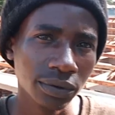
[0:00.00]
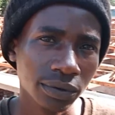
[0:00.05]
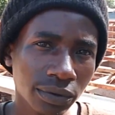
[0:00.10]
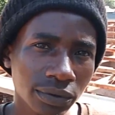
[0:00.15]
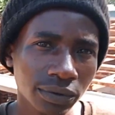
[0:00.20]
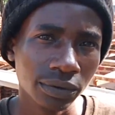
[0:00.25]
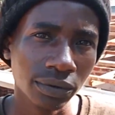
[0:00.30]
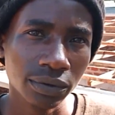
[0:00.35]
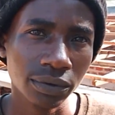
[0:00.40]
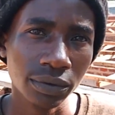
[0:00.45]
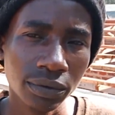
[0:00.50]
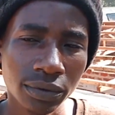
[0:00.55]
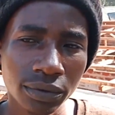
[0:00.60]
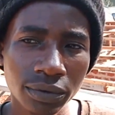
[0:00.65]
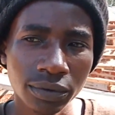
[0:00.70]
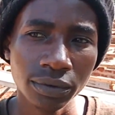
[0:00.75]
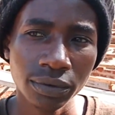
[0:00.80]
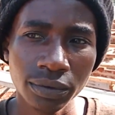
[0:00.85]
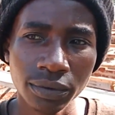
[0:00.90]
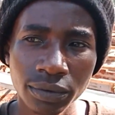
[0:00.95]

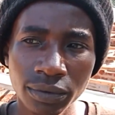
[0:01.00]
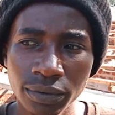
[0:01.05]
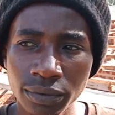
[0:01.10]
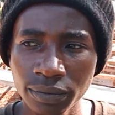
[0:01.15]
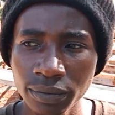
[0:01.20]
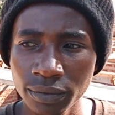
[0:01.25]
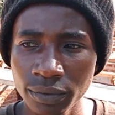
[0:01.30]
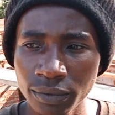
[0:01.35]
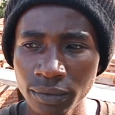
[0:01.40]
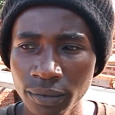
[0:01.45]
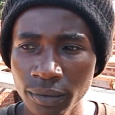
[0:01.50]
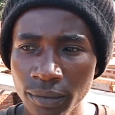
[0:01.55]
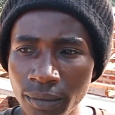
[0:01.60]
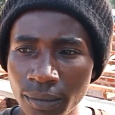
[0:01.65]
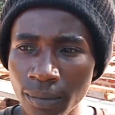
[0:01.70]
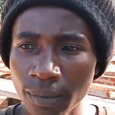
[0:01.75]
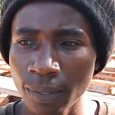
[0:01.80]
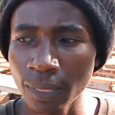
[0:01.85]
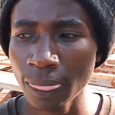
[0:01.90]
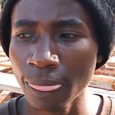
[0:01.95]
resistant to the
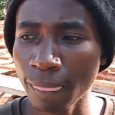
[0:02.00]
pests?